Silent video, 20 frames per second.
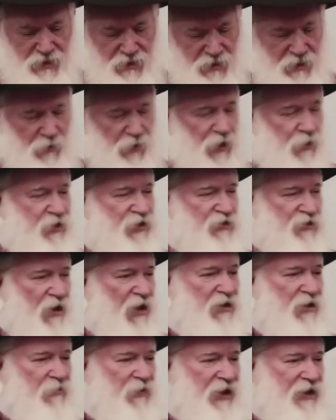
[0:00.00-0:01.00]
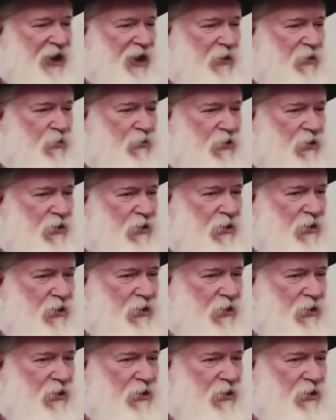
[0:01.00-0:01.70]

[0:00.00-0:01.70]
you know, we always talk about how,